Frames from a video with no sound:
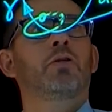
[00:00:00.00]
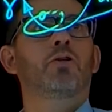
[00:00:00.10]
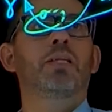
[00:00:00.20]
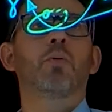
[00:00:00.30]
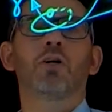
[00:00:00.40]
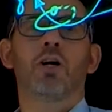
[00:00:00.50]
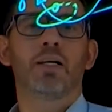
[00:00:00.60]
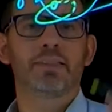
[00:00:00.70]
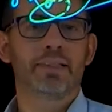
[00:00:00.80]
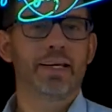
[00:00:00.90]
So double
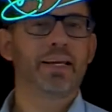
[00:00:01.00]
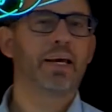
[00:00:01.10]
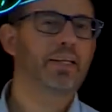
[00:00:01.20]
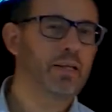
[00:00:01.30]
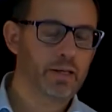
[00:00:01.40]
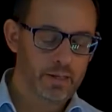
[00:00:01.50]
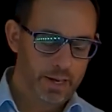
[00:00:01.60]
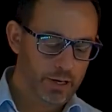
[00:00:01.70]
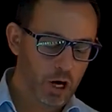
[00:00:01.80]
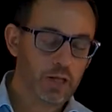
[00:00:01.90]
crossing
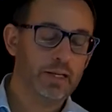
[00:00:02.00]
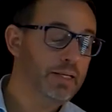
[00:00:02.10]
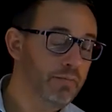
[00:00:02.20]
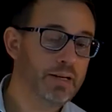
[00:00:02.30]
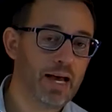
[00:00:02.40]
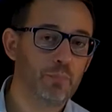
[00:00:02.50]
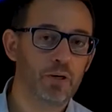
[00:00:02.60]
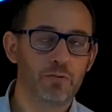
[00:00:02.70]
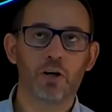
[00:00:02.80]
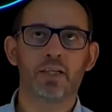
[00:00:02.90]
and not an even
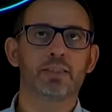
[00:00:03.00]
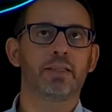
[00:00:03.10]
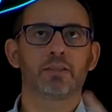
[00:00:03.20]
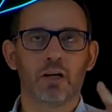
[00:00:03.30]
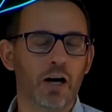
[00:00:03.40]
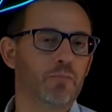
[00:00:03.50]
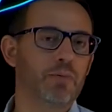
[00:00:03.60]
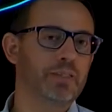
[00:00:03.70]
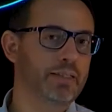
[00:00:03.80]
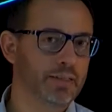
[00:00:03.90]
number of crossings
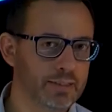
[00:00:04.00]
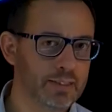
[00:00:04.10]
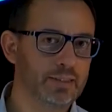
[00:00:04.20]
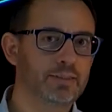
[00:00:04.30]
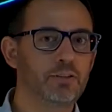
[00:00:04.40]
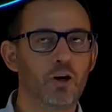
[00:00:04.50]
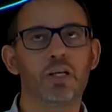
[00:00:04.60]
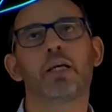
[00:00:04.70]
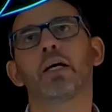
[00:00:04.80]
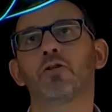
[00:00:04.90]
obviously results in no
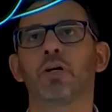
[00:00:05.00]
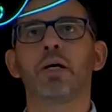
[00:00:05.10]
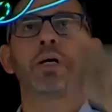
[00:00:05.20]
linkage,